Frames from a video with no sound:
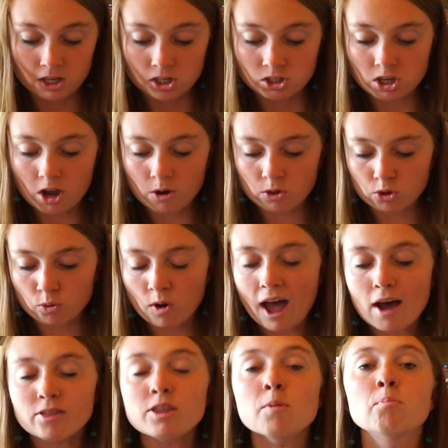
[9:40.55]
So
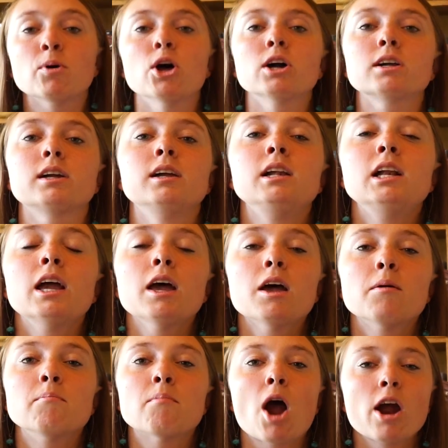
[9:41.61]
throughout the book,
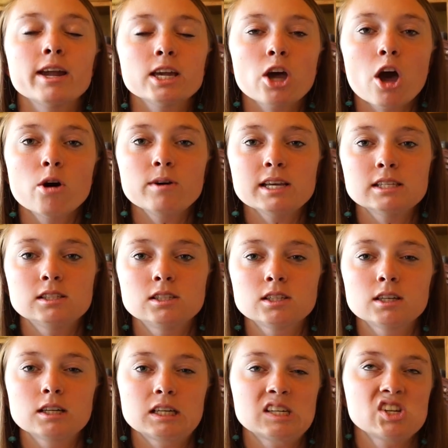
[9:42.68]
Mariko is
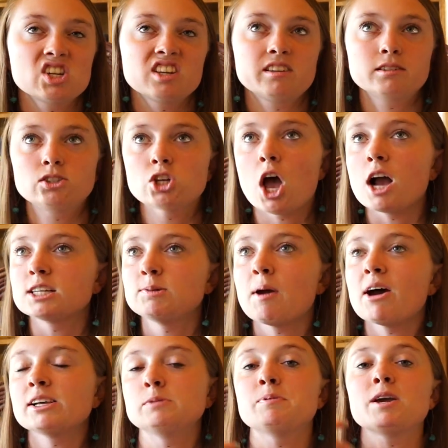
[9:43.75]
talked
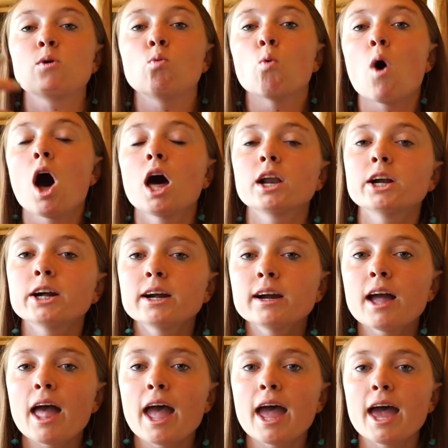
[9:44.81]
about as being water
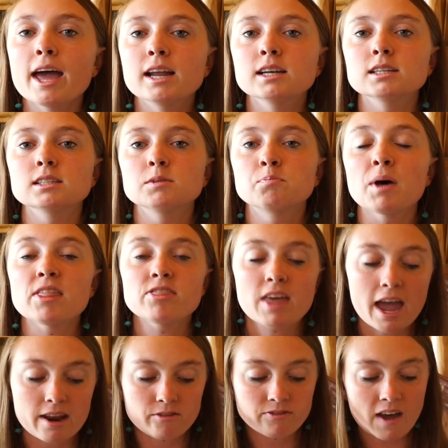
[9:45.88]
and but
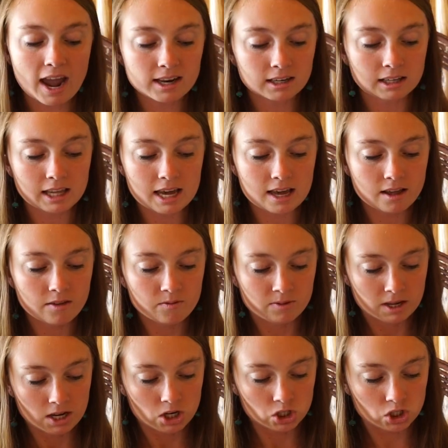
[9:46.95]
then finally
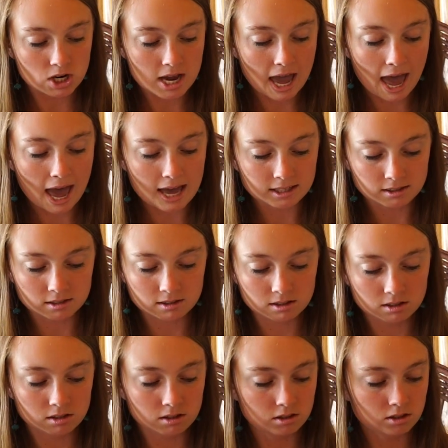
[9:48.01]
she
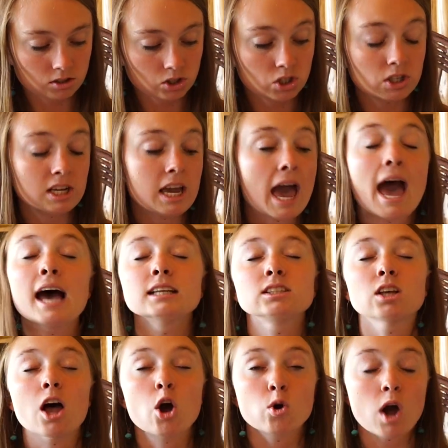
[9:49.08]
asks she
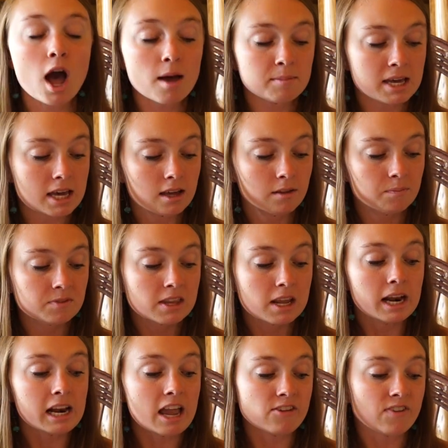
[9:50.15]
asks Okami
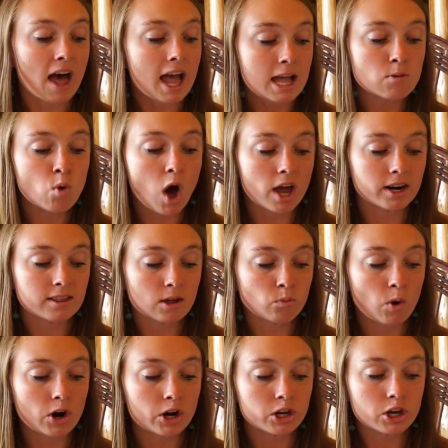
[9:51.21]
if I am water then
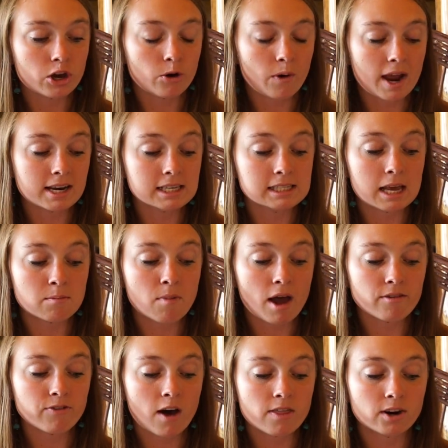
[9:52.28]
what are you and he said my
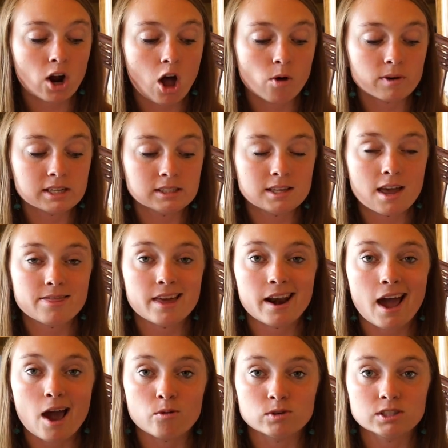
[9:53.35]
father always said that
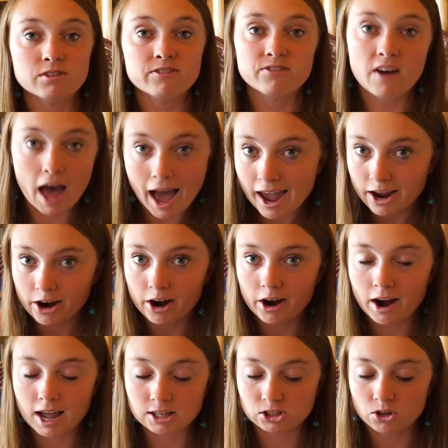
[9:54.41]
I was fire
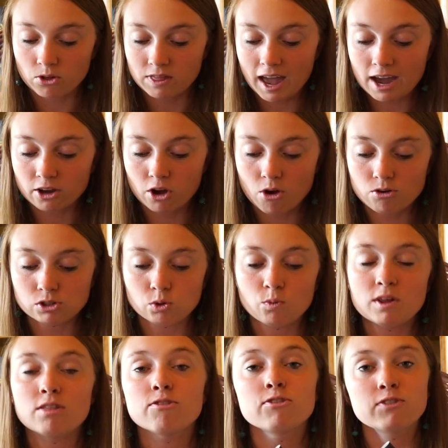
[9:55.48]
and so that goes
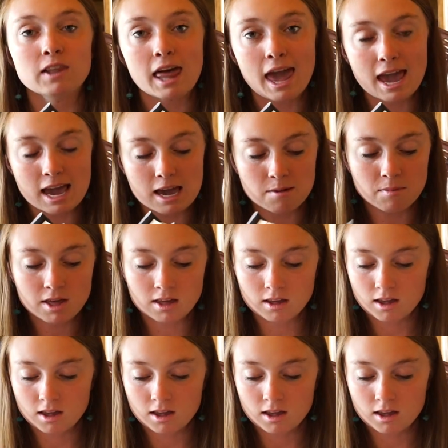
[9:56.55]
with flame